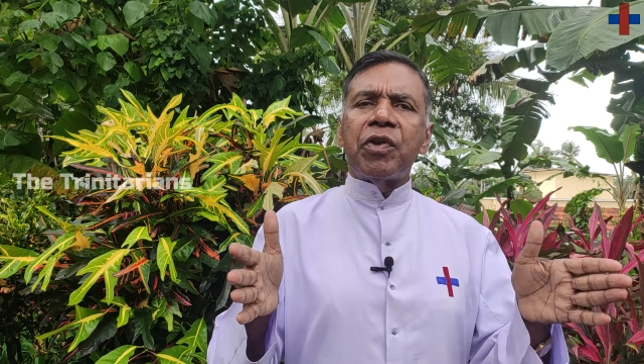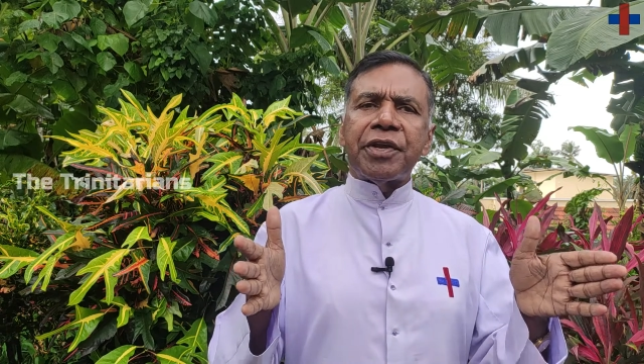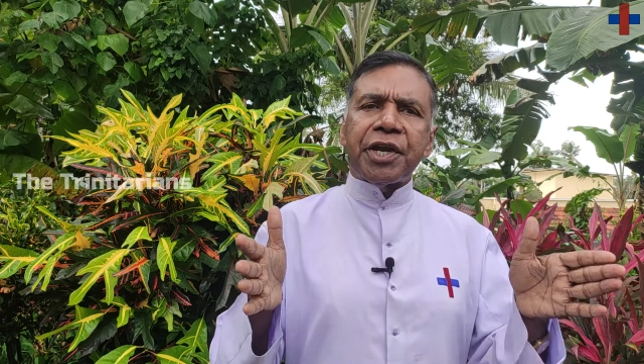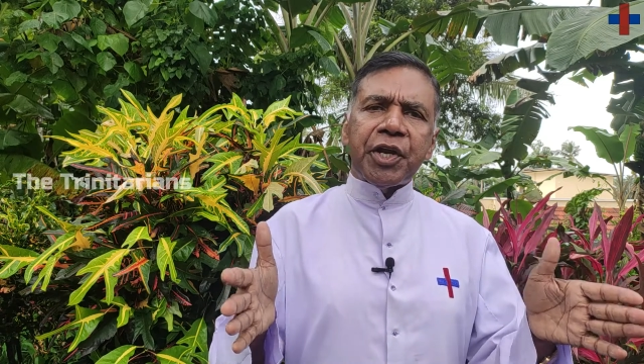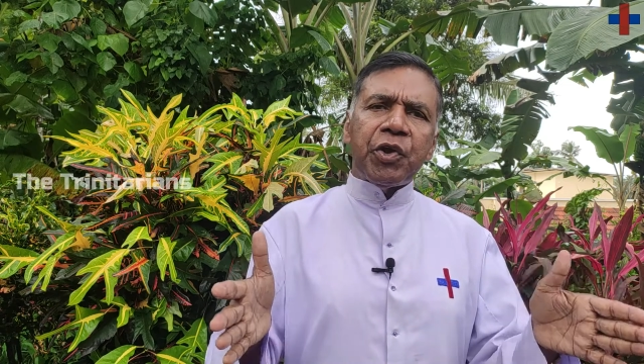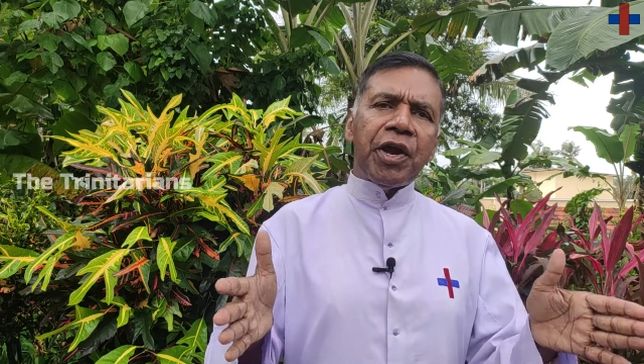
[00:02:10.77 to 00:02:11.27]
will
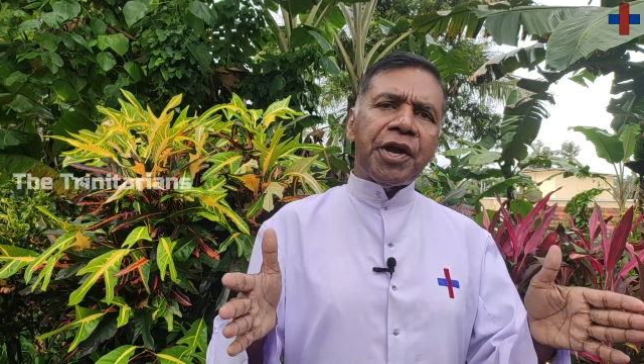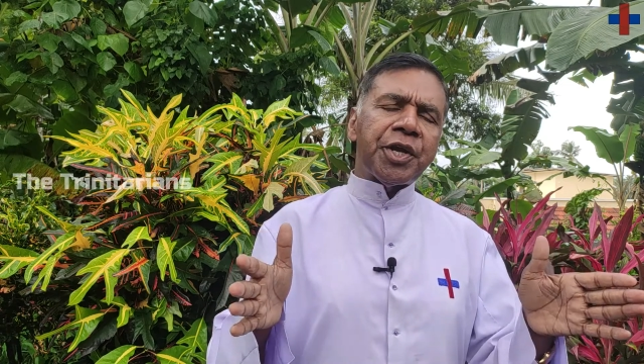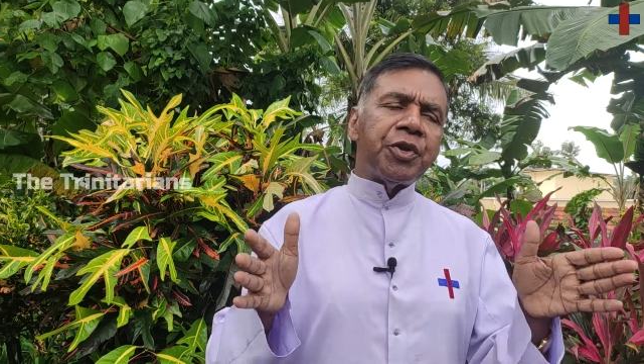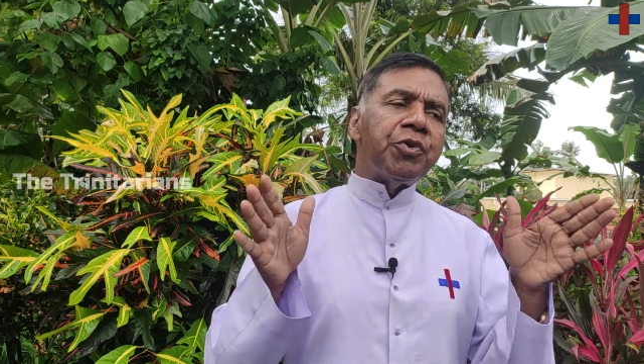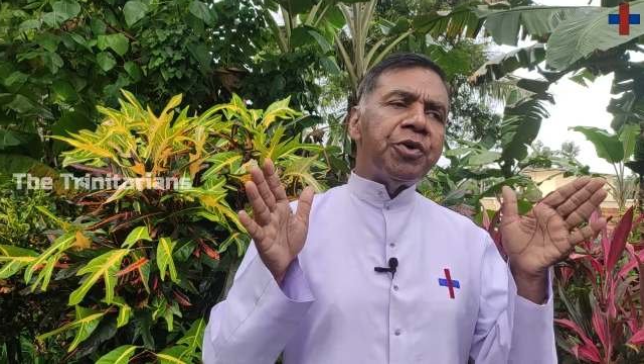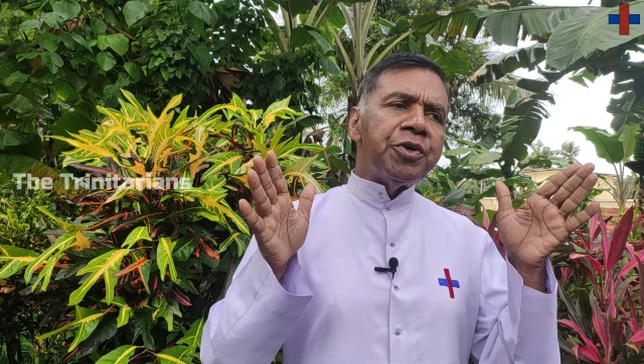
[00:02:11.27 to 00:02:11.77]
require
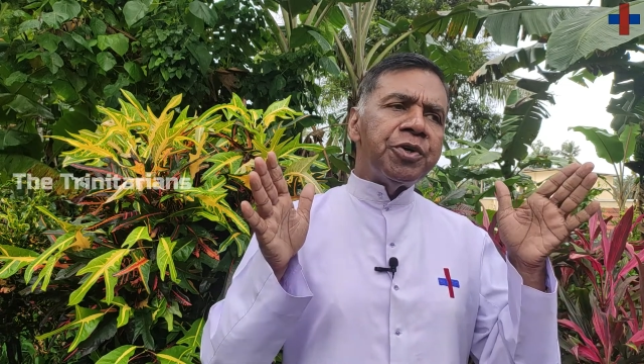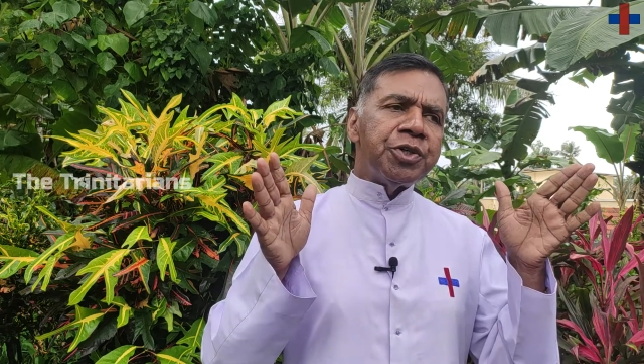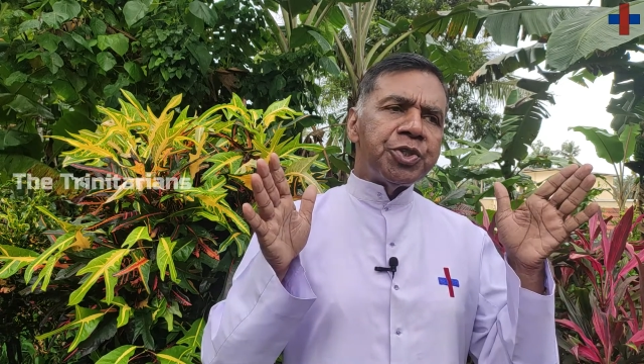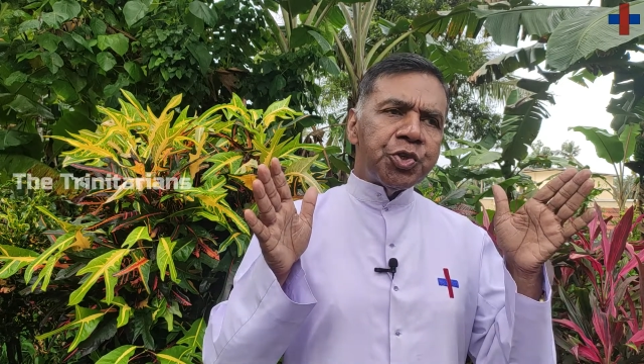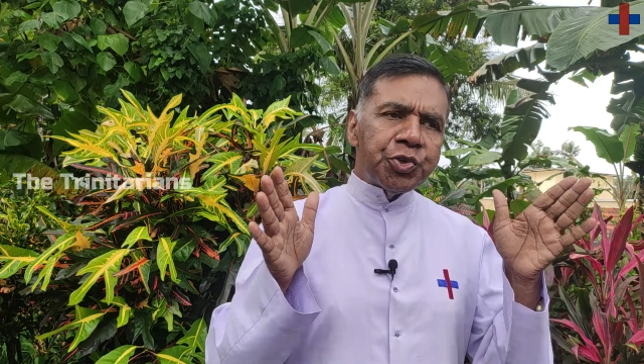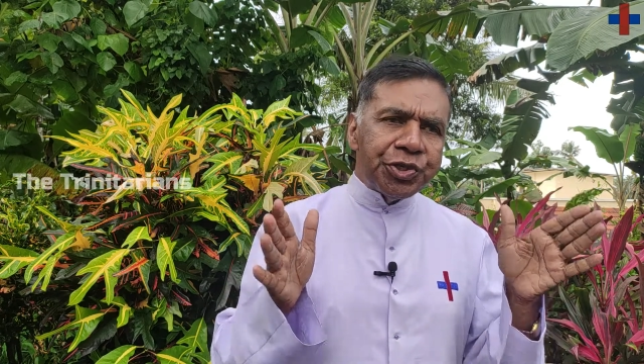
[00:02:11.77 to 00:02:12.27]
you
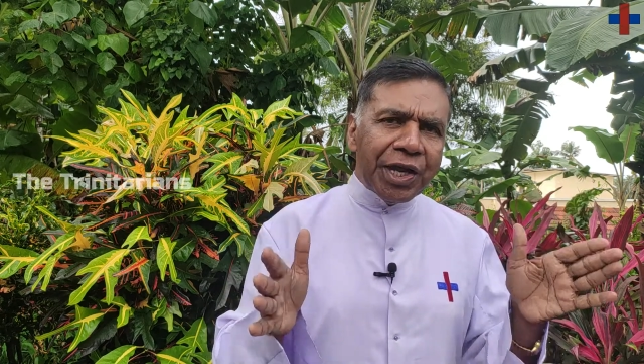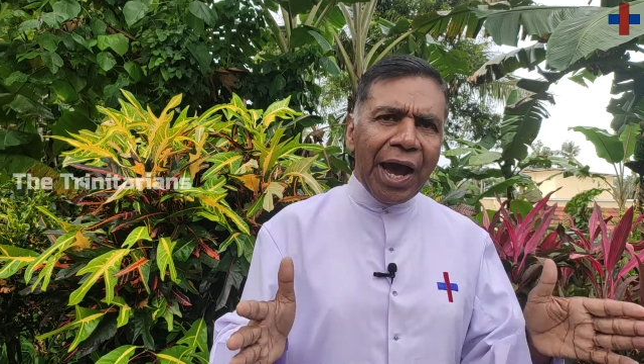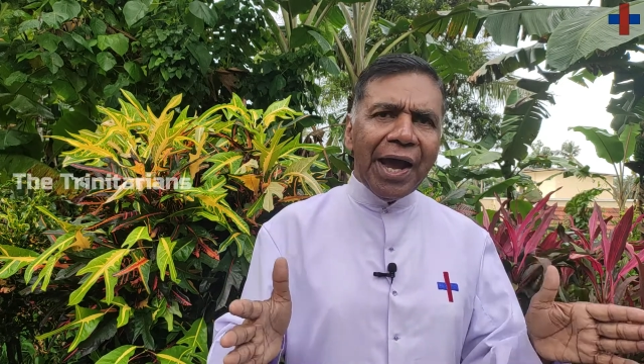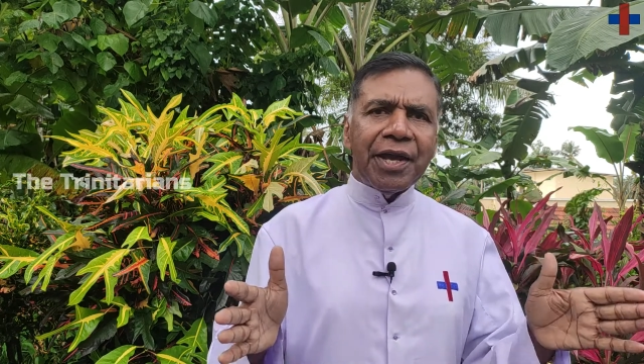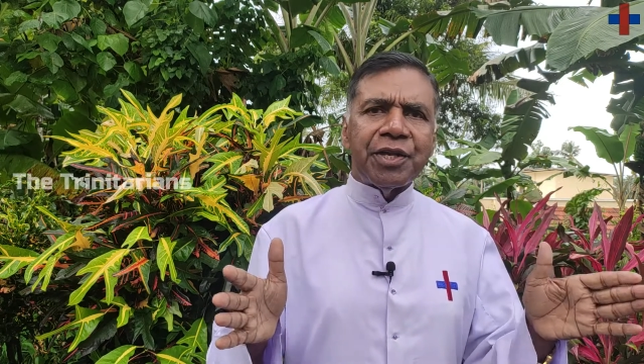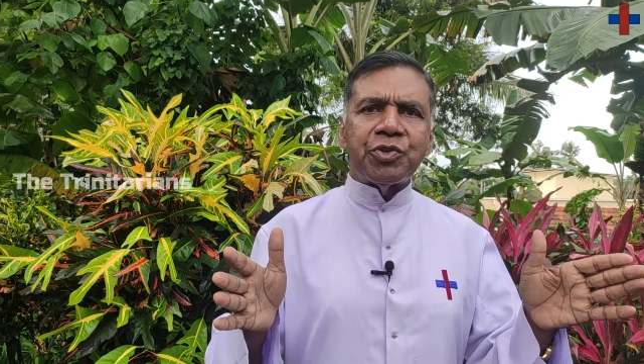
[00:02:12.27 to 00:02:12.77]
to
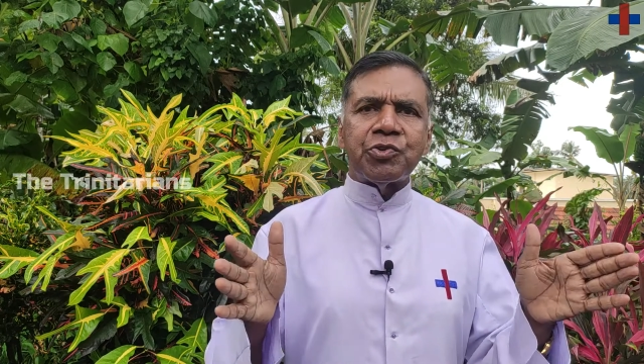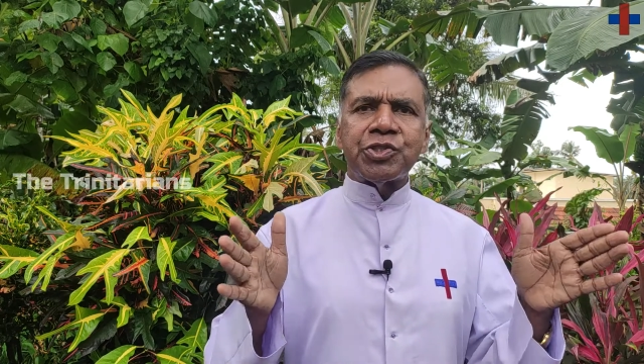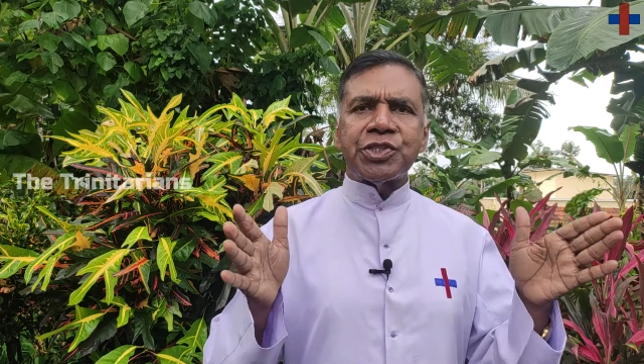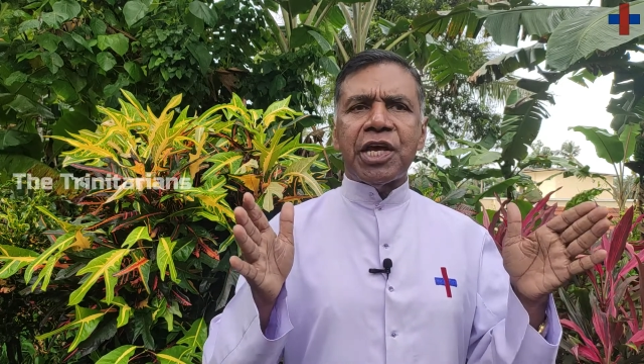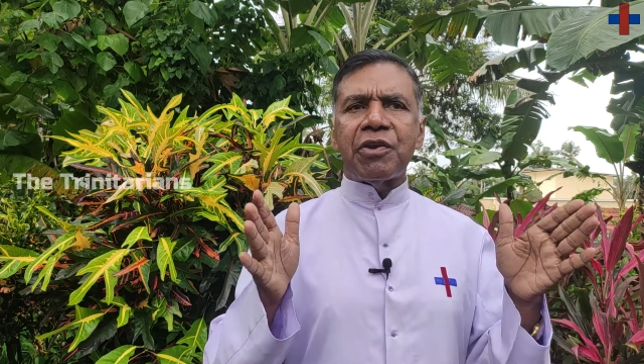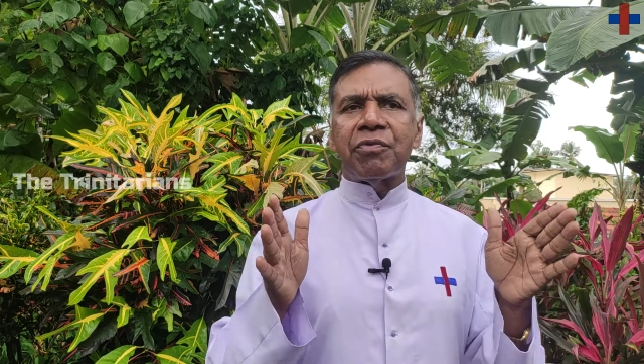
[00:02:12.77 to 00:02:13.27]
die to
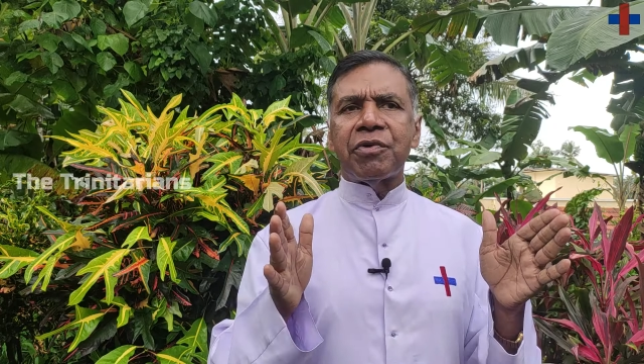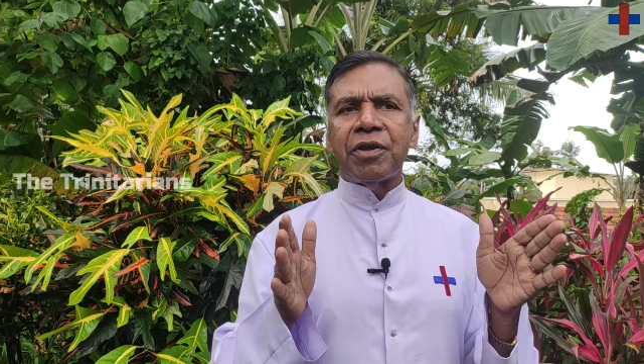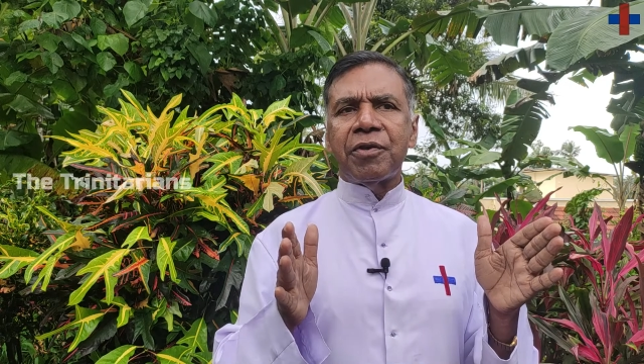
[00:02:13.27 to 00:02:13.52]
self